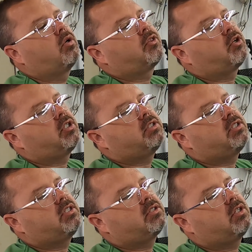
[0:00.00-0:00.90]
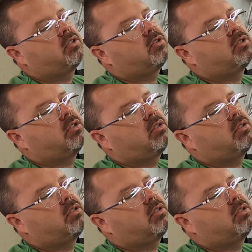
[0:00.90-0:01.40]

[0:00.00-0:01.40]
3600